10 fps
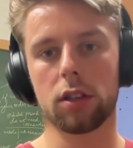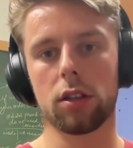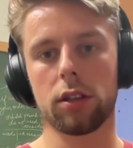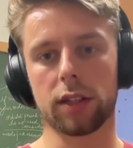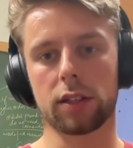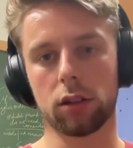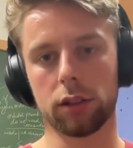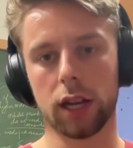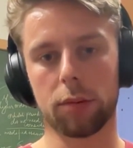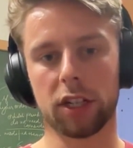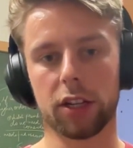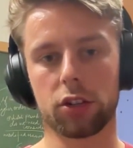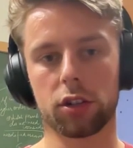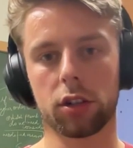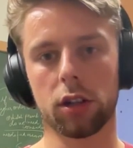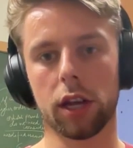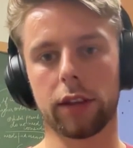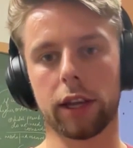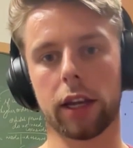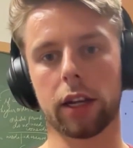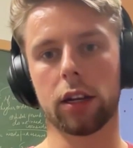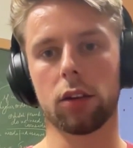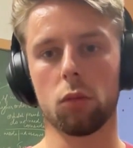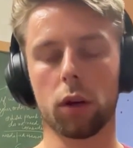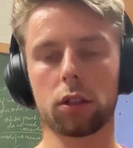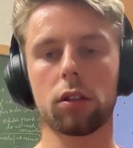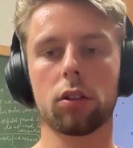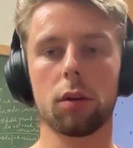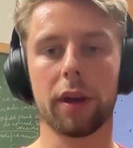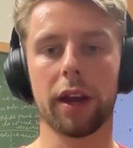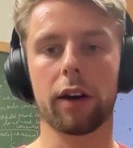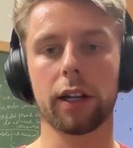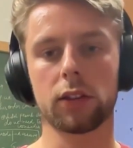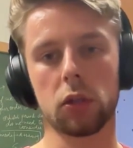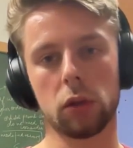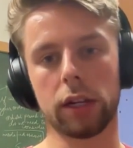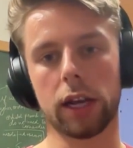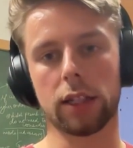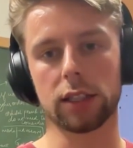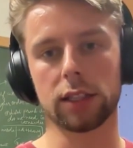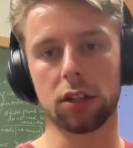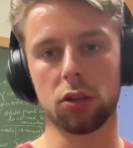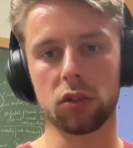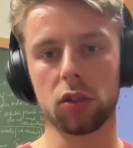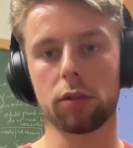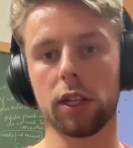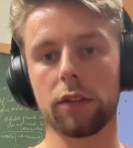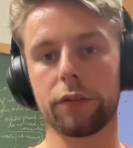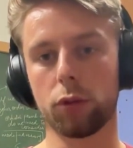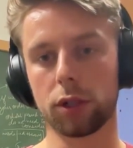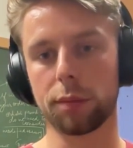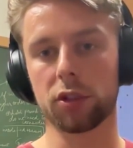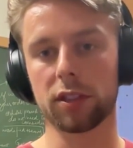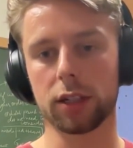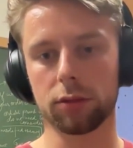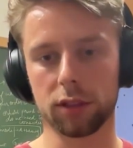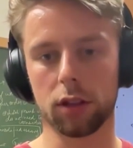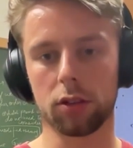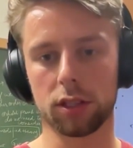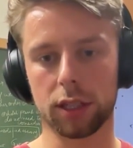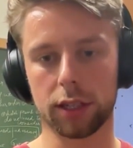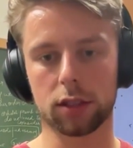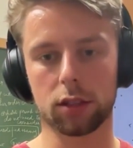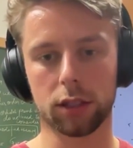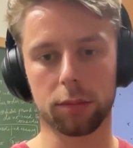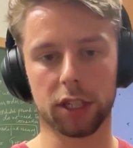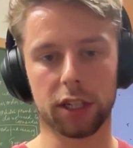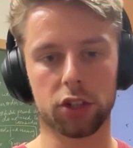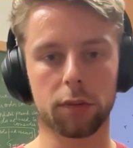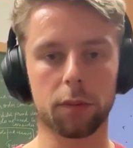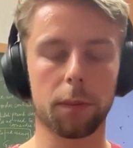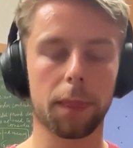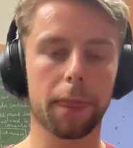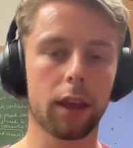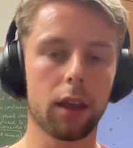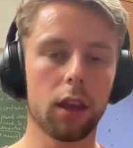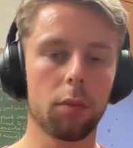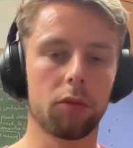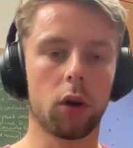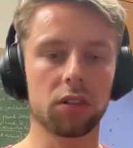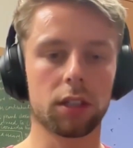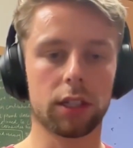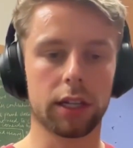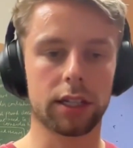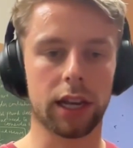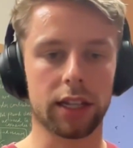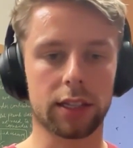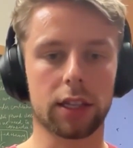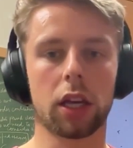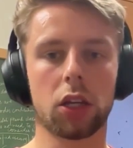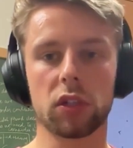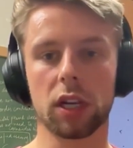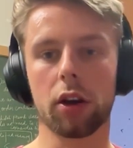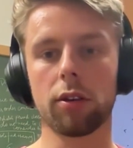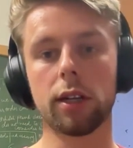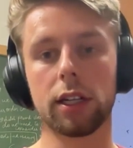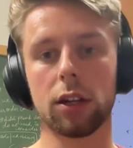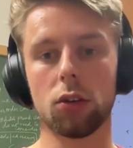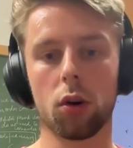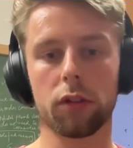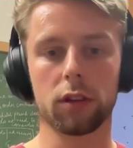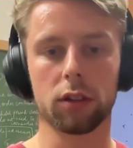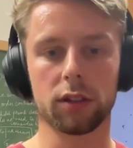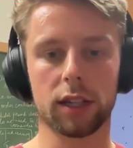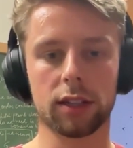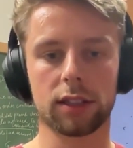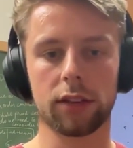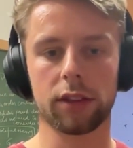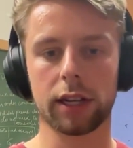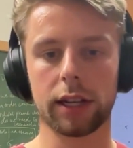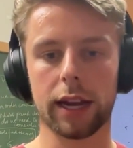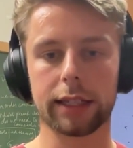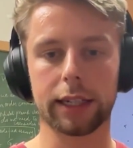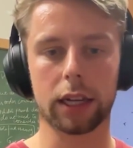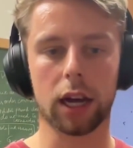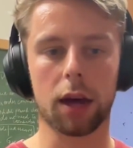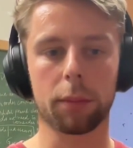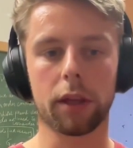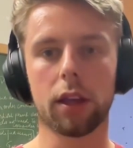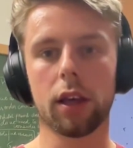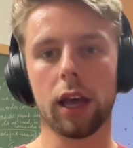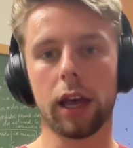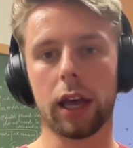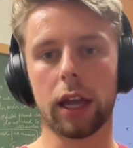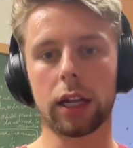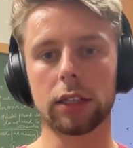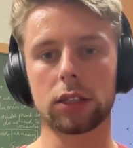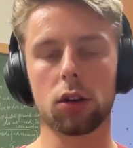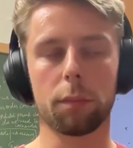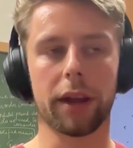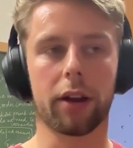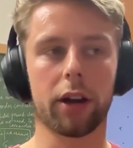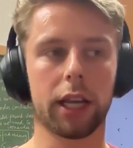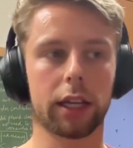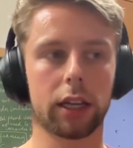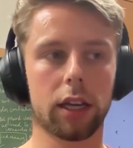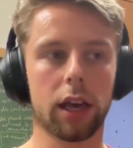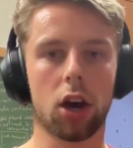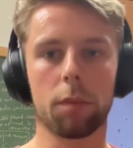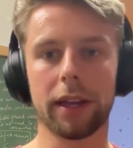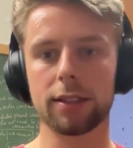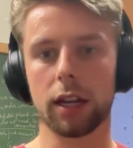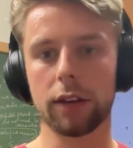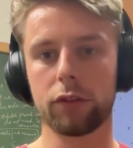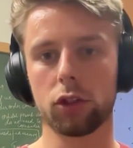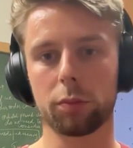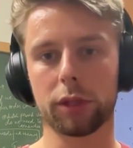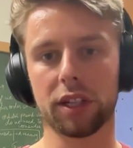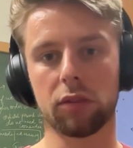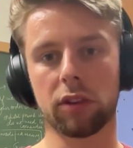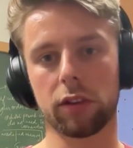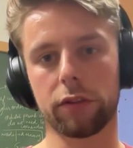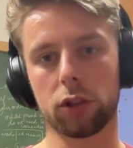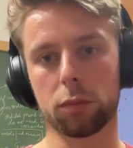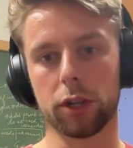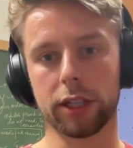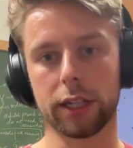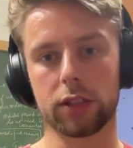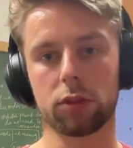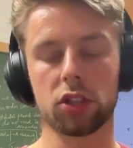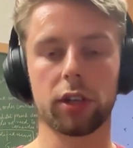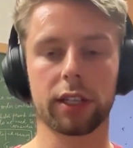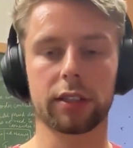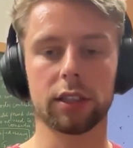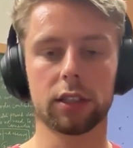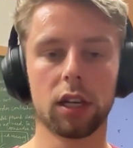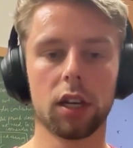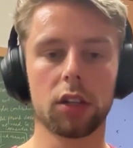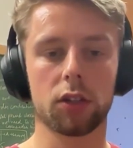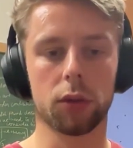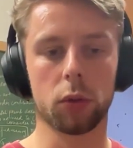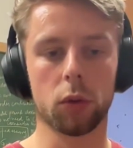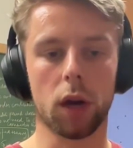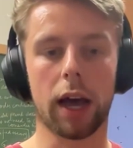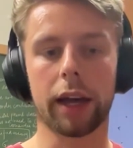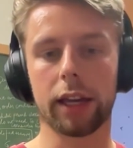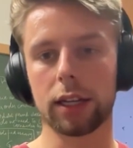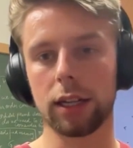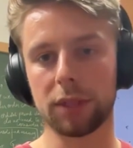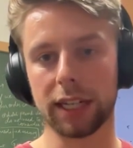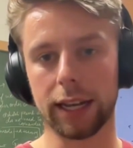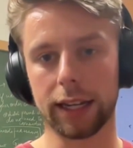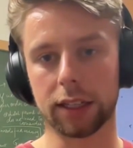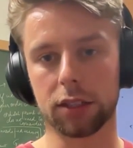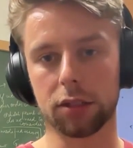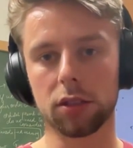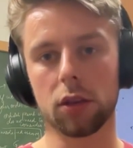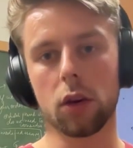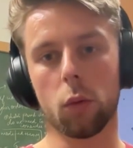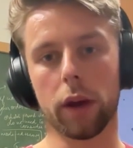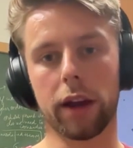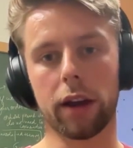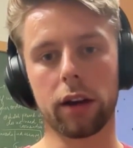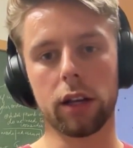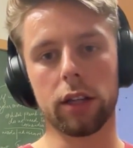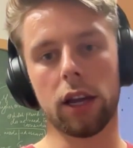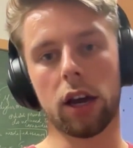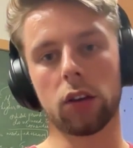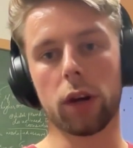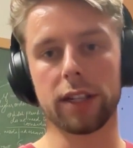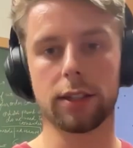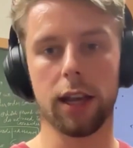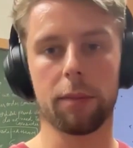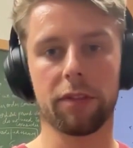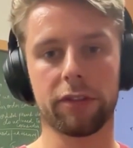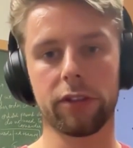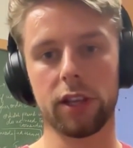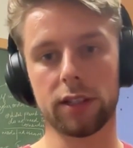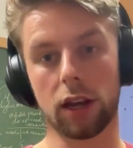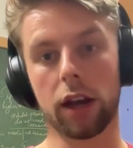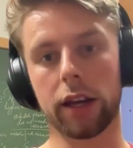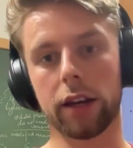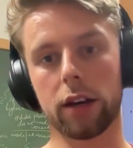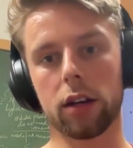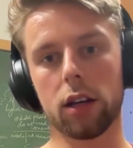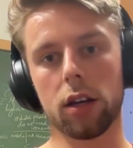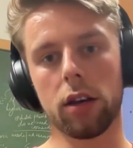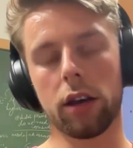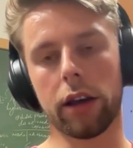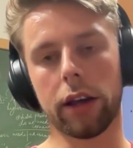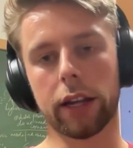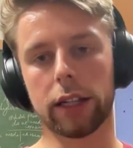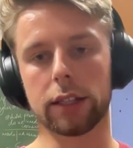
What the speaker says: dust contamination, and then one comparing to analysis that uses only 40% with the lowest dust contamination. But we also did tests using only the northern or southern galactic cap and comparing our baseline footprint with a footprint that's restricted to high ecliptic latitudes, where the unWISE depth is higher and